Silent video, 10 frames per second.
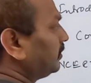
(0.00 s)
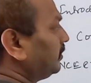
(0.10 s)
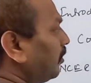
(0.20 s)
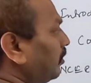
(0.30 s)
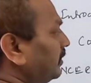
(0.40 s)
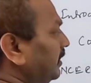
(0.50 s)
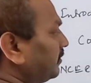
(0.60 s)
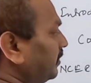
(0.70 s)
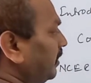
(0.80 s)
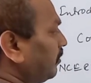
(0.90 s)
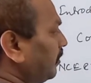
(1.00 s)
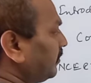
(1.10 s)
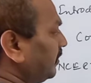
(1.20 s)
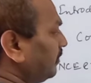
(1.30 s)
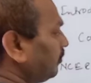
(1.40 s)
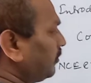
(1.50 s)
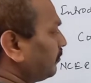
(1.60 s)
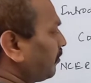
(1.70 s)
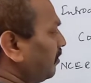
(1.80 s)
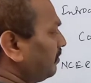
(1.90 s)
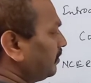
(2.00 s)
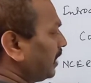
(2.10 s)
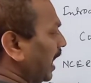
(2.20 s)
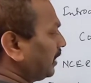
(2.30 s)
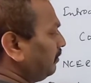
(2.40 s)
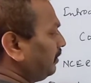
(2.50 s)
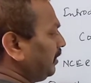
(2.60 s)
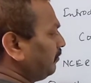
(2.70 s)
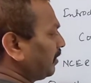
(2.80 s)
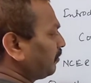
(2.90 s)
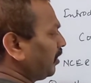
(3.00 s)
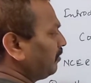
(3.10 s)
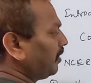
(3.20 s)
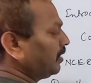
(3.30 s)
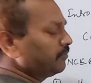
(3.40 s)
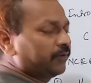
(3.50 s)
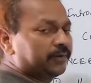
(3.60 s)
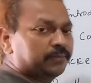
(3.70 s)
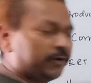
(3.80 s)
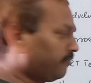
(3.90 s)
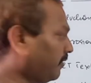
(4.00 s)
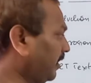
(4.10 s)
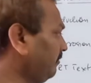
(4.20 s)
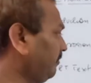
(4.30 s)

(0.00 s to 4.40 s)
all these three questions was from activity 1.1, 1.5